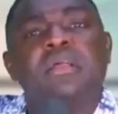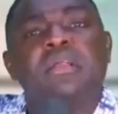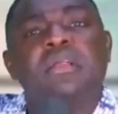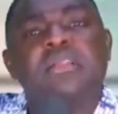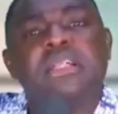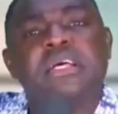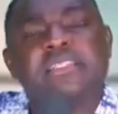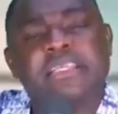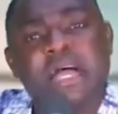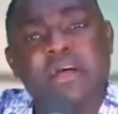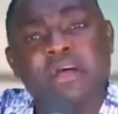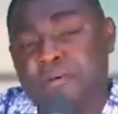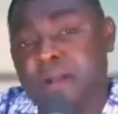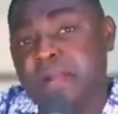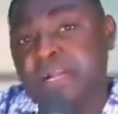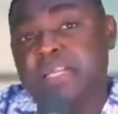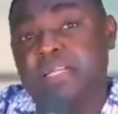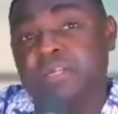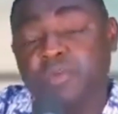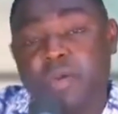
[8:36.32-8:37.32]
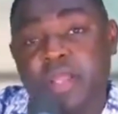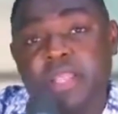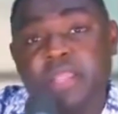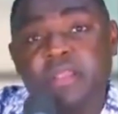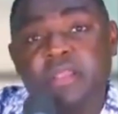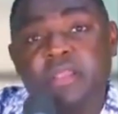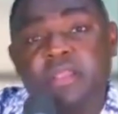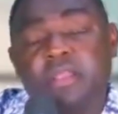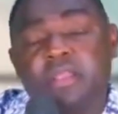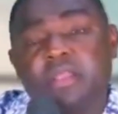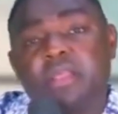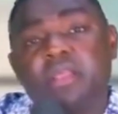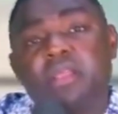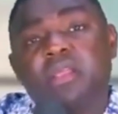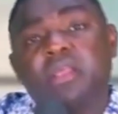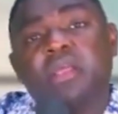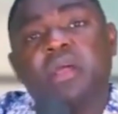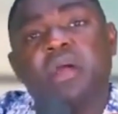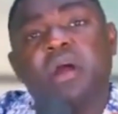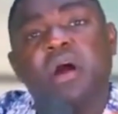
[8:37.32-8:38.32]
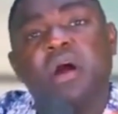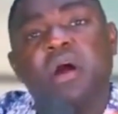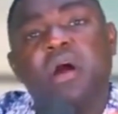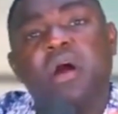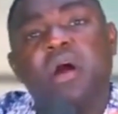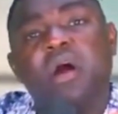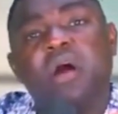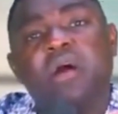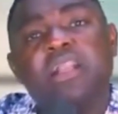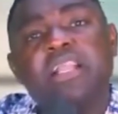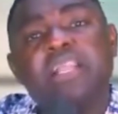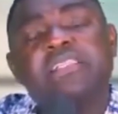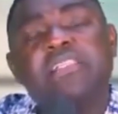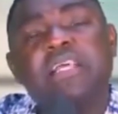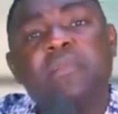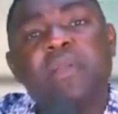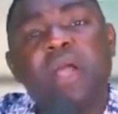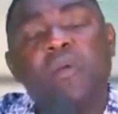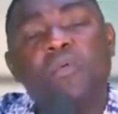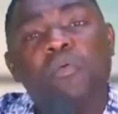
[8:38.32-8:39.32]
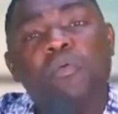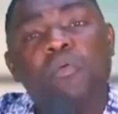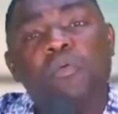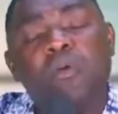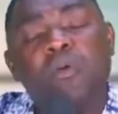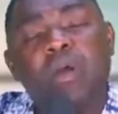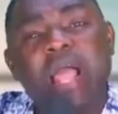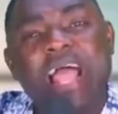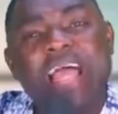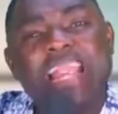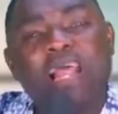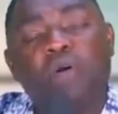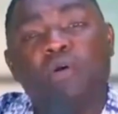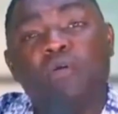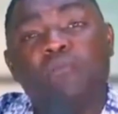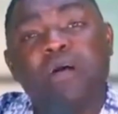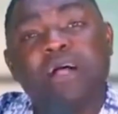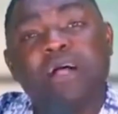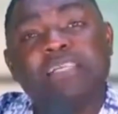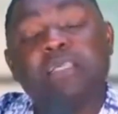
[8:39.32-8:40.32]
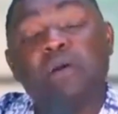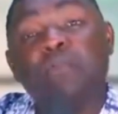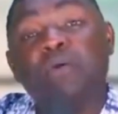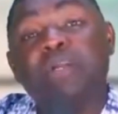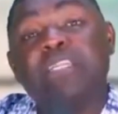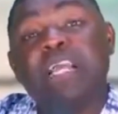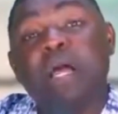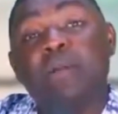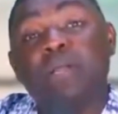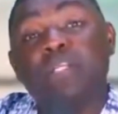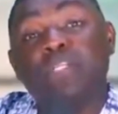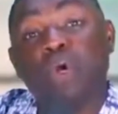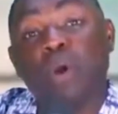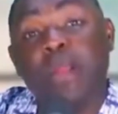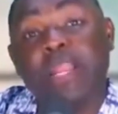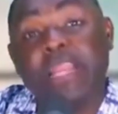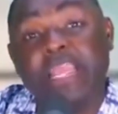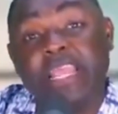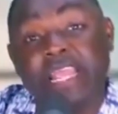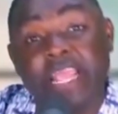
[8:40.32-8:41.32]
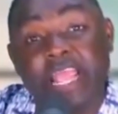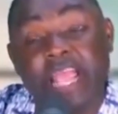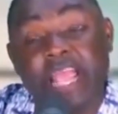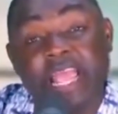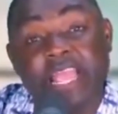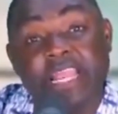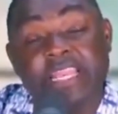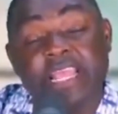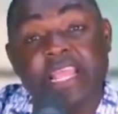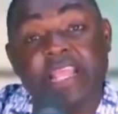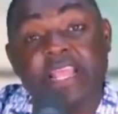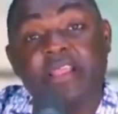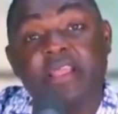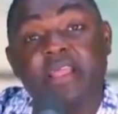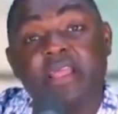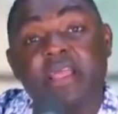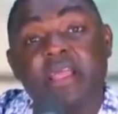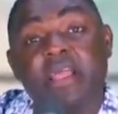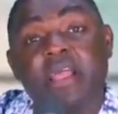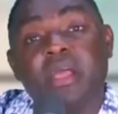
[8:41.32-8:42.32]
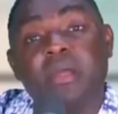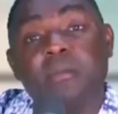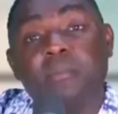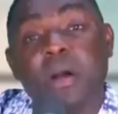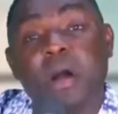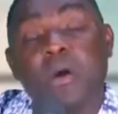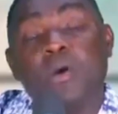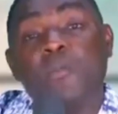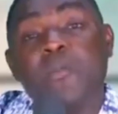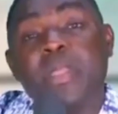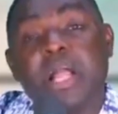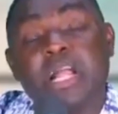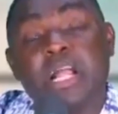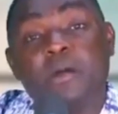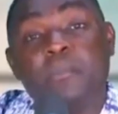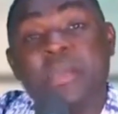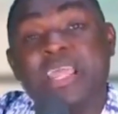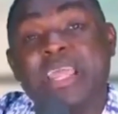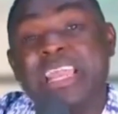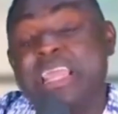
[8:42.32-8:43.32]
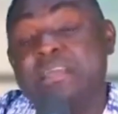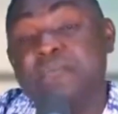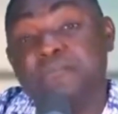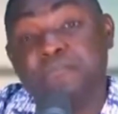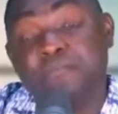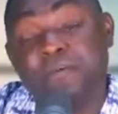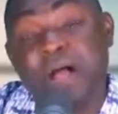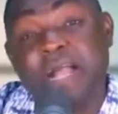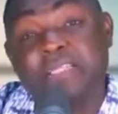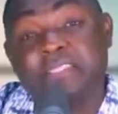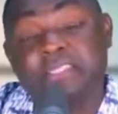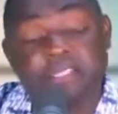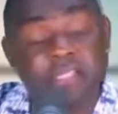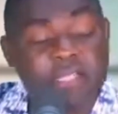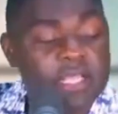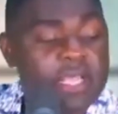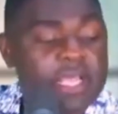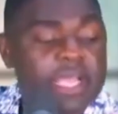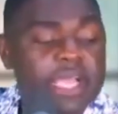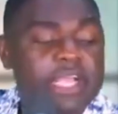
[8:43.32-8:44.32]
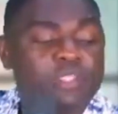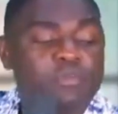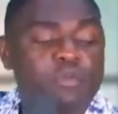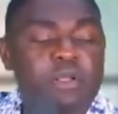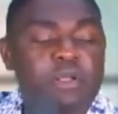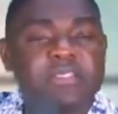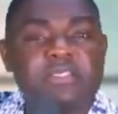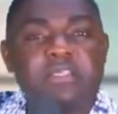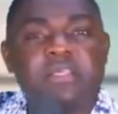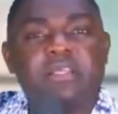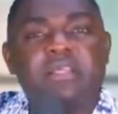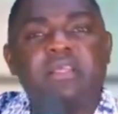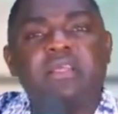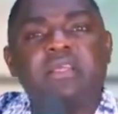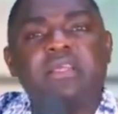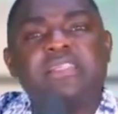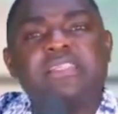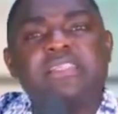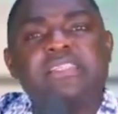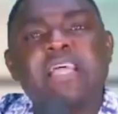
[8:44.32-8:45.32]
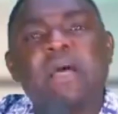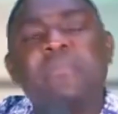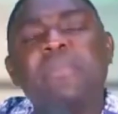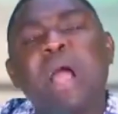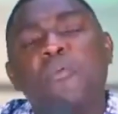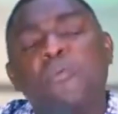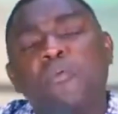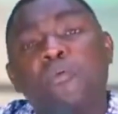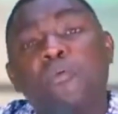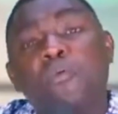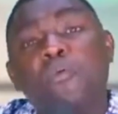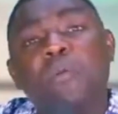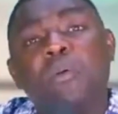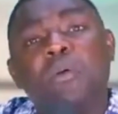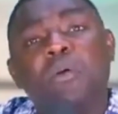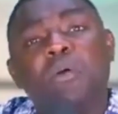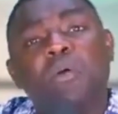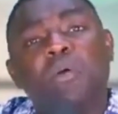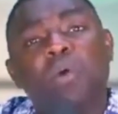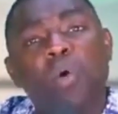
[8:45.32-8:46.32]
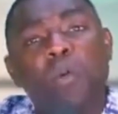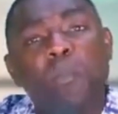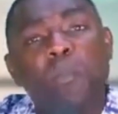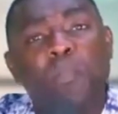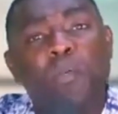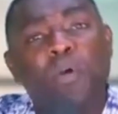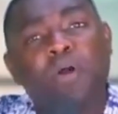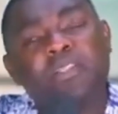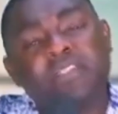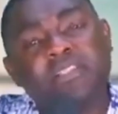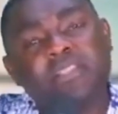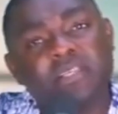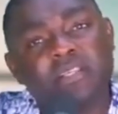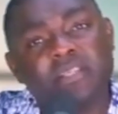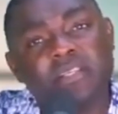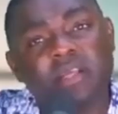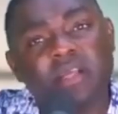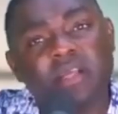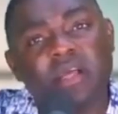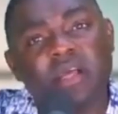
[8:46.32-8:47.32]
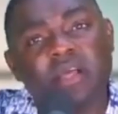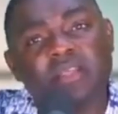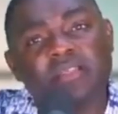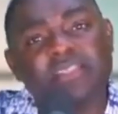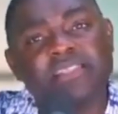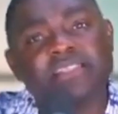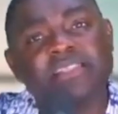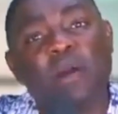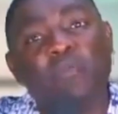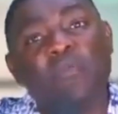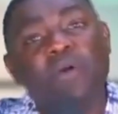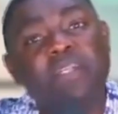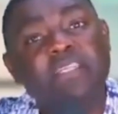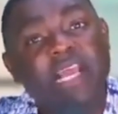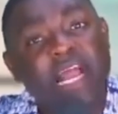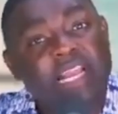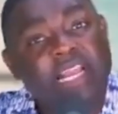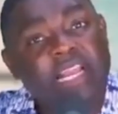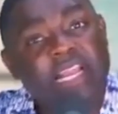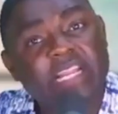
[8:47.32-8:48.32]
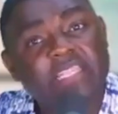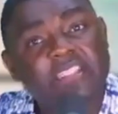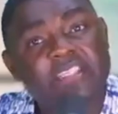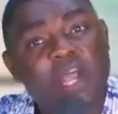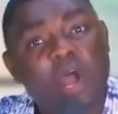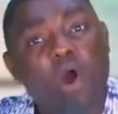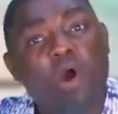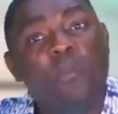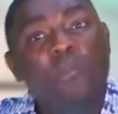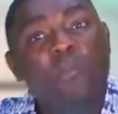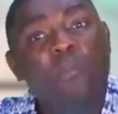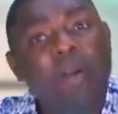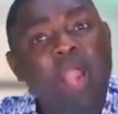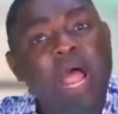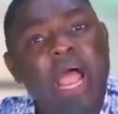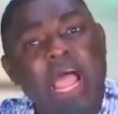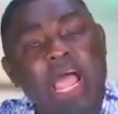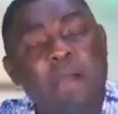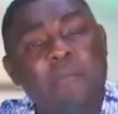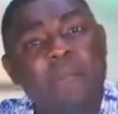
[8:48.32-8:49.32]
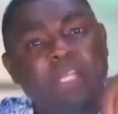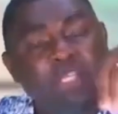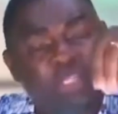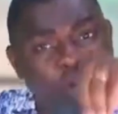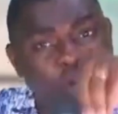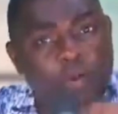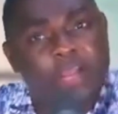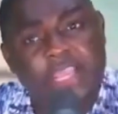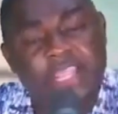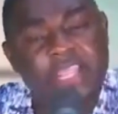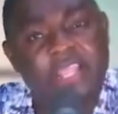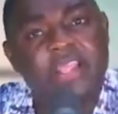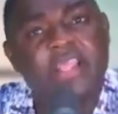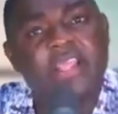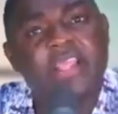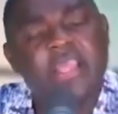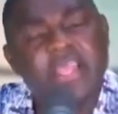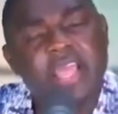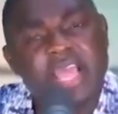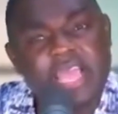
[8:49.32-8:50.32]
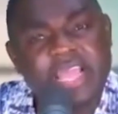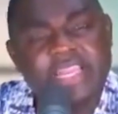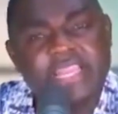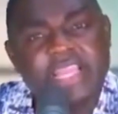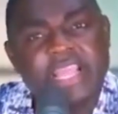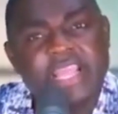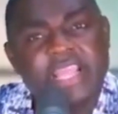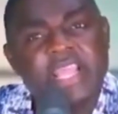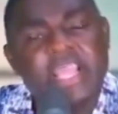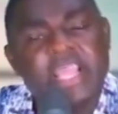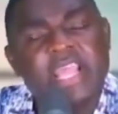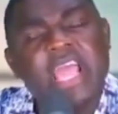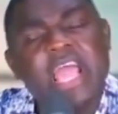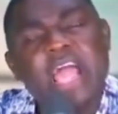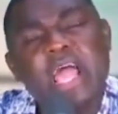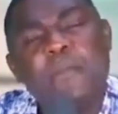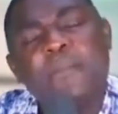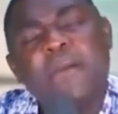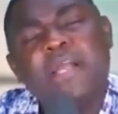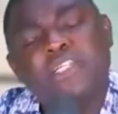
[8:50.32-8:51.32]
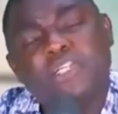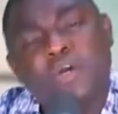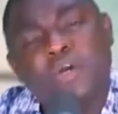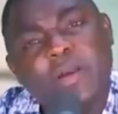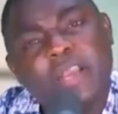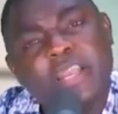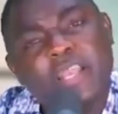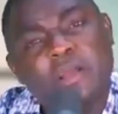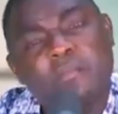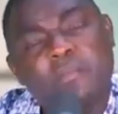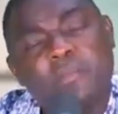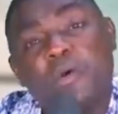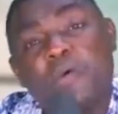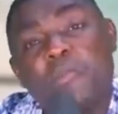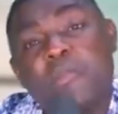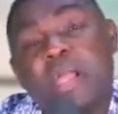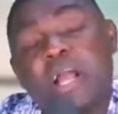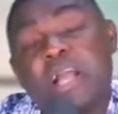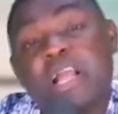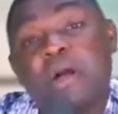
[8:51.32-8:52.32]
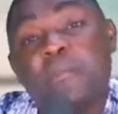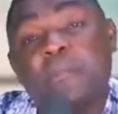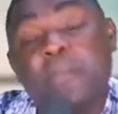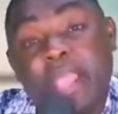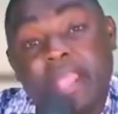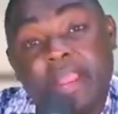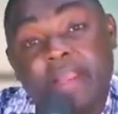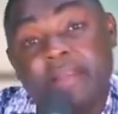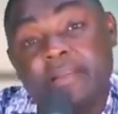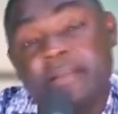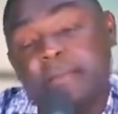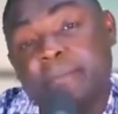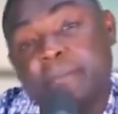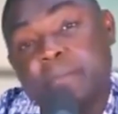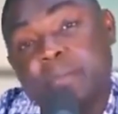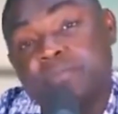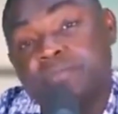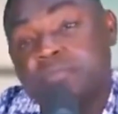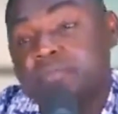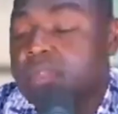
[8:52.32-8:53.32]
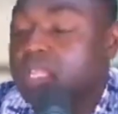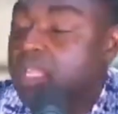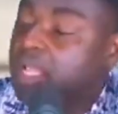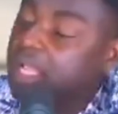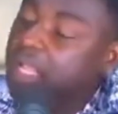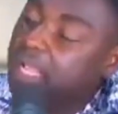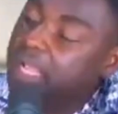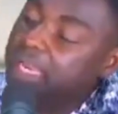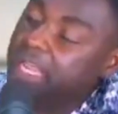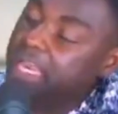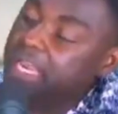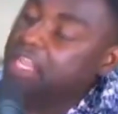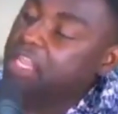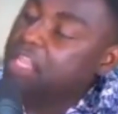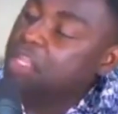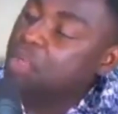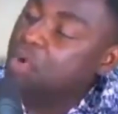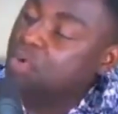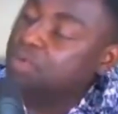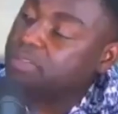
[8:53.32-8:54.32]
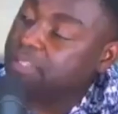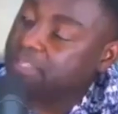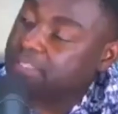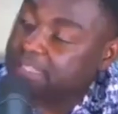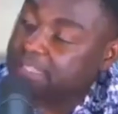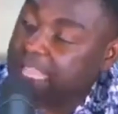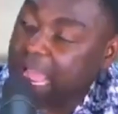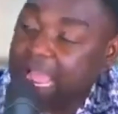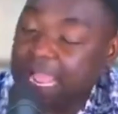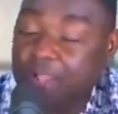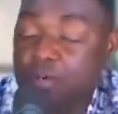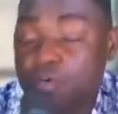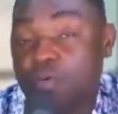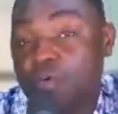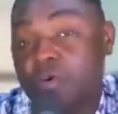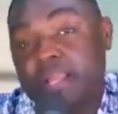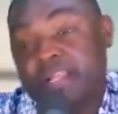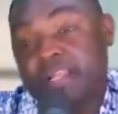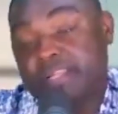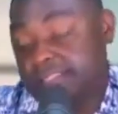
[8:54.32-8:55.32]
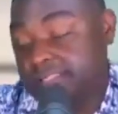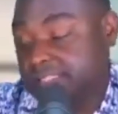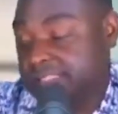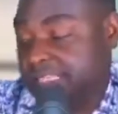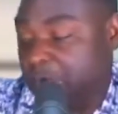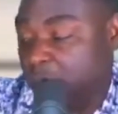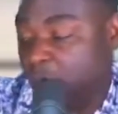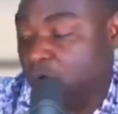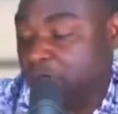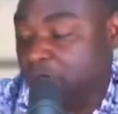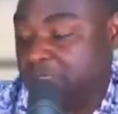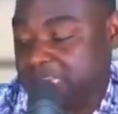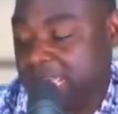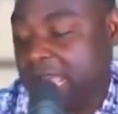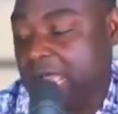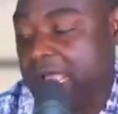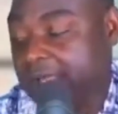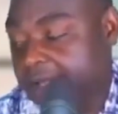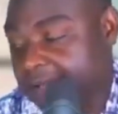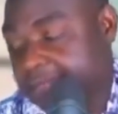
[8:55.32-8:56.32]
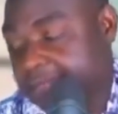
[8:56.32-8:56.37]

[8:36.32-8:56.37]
Now, Sir Franklin we on this Samia Wuku and a kofa Samuja be joining Edien Baumia campaign. In fact, it was Samia Wuku who brought Samujan Se Ombra Embe joining Edien Embe joining Baumia campaign. And then he used this guy who is Nakonta.